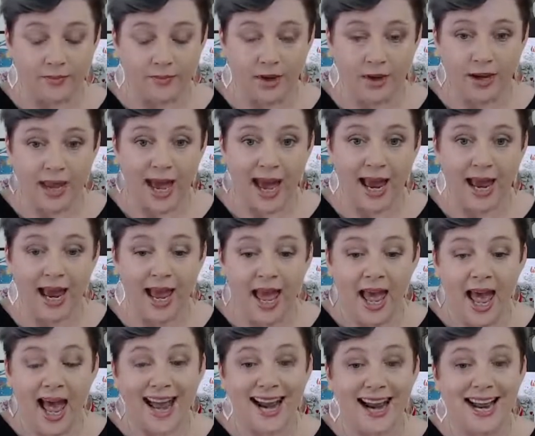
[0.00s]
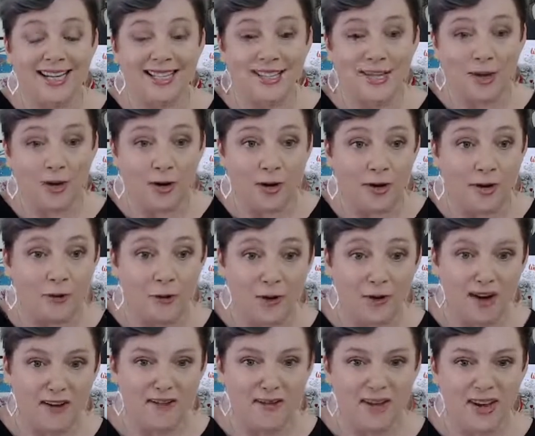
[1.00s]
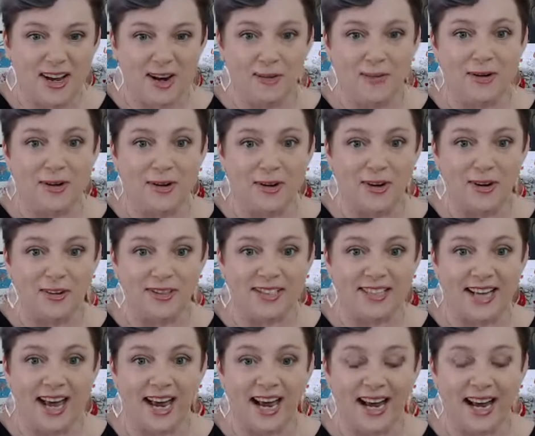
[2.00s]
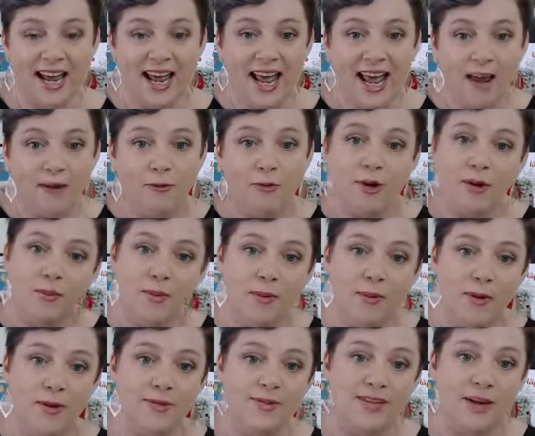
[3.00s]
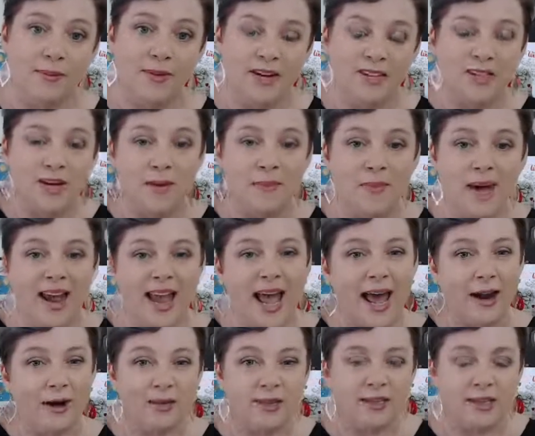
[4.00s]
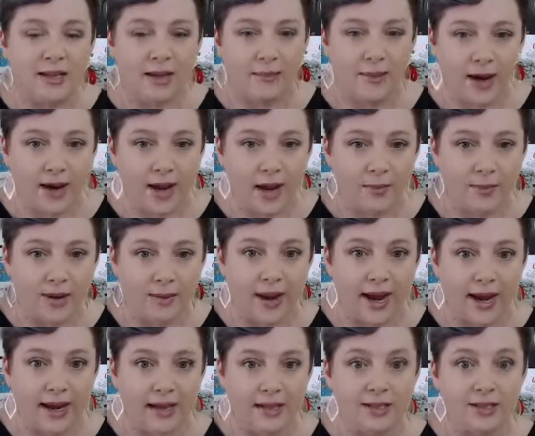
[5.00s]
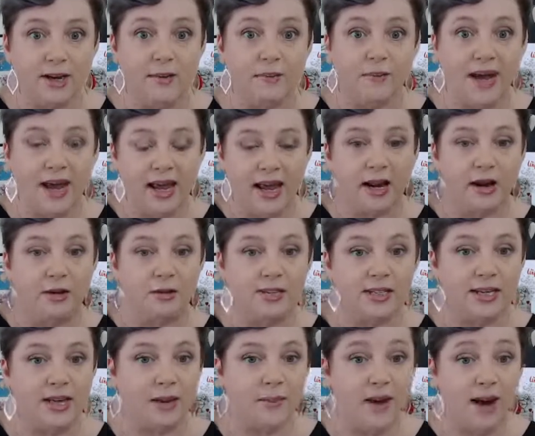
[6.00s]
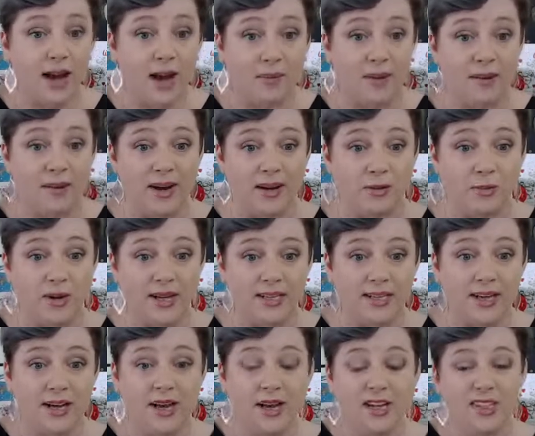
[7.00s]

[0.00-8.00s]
Okay. And as you know, Rory from the Gilmore Girls say, if we remove someone, it's going to make adults think about coming back. It's going to make adults think about coming back once.